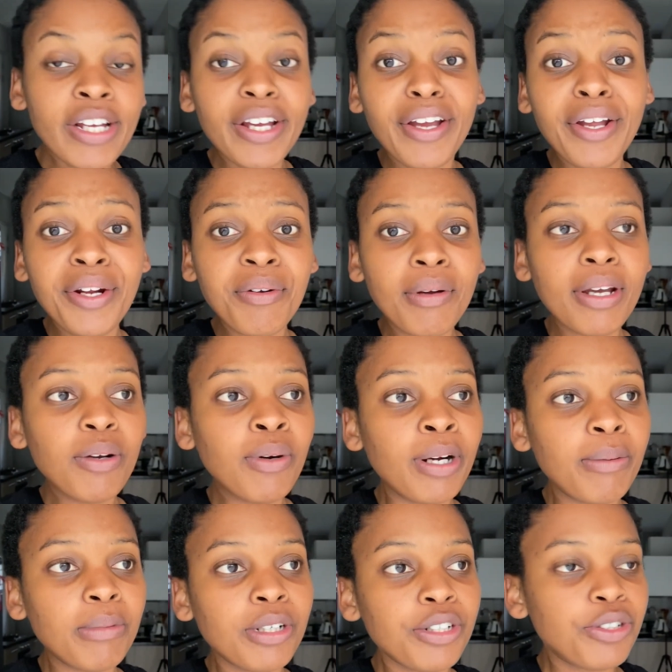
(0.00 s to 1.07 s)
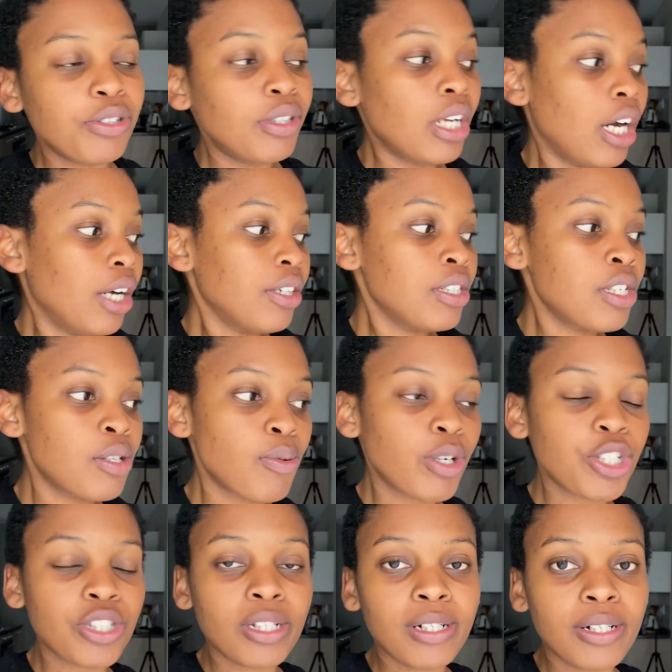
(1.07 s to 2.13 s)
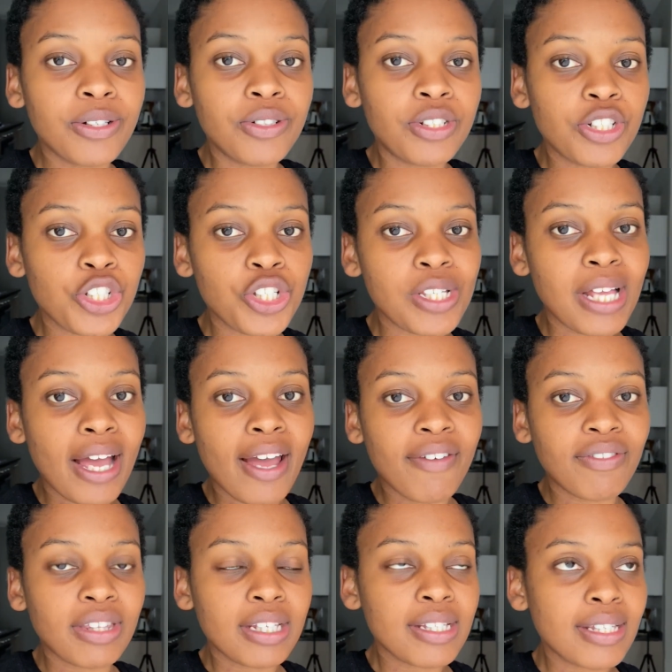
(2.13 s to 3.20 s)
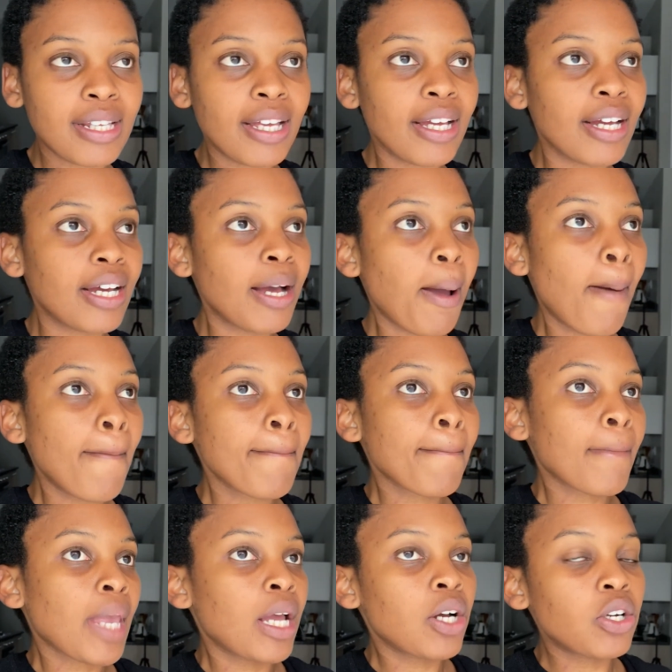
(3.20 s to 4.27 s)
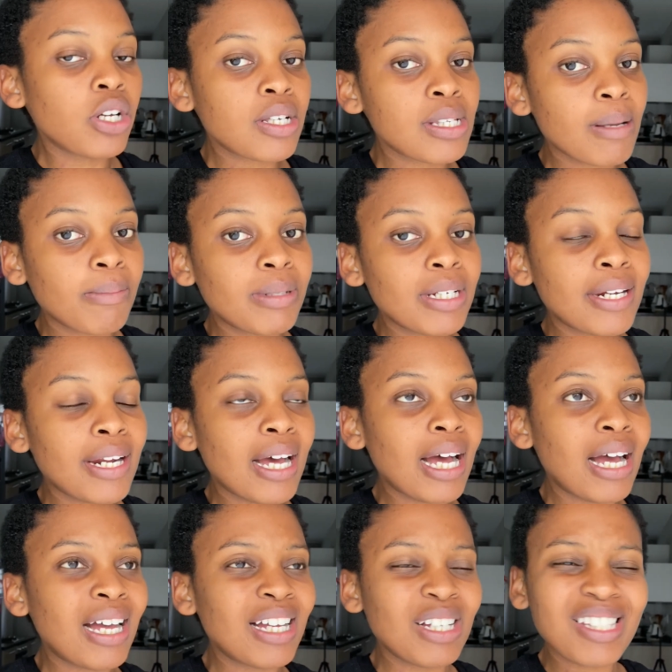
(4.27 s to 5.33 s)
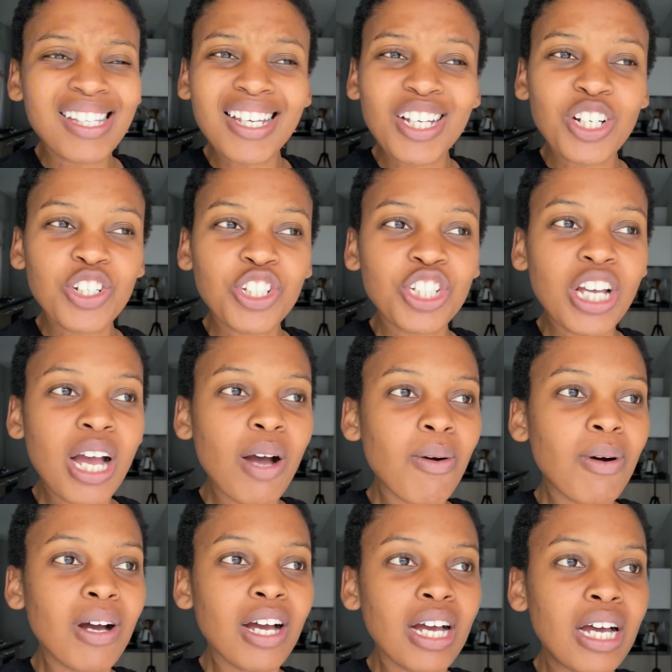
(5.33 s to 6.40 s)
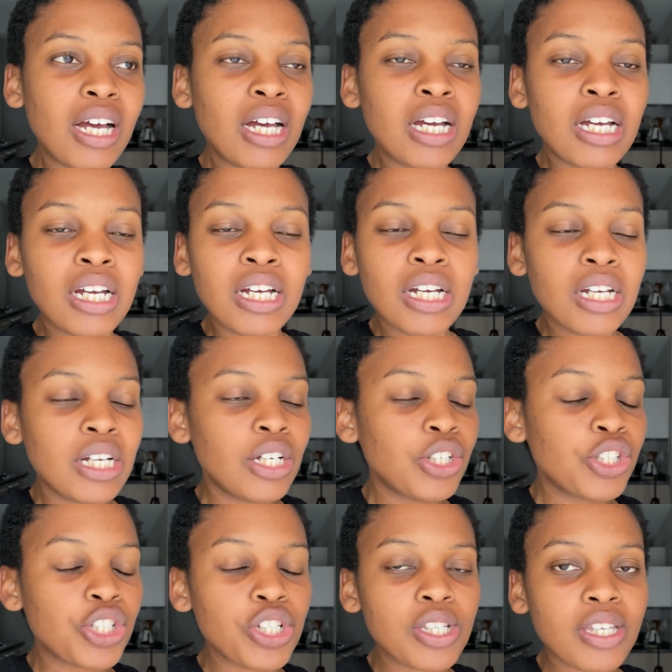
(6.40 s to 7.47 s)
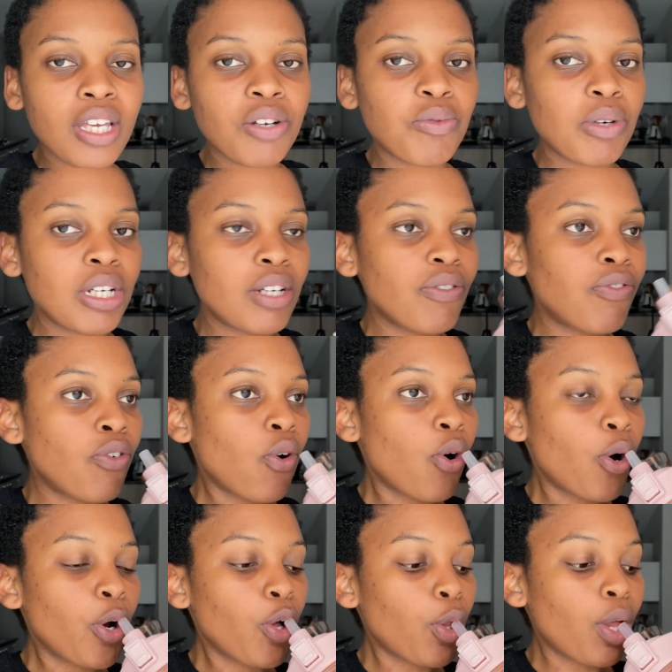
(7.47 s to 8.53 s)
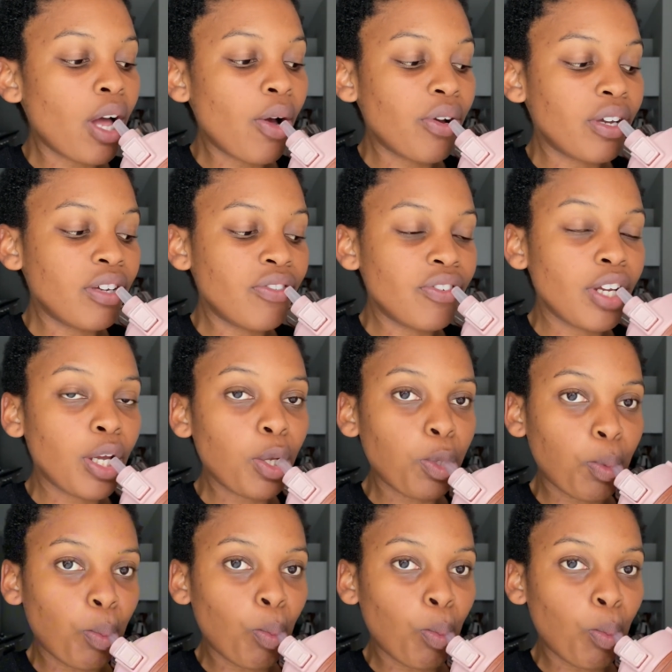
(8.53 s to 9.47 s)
Anyway, what I'm gonna do now is wash the little dishes I have in the sink, cook some dinner, take a shower. Just get ready for our evening.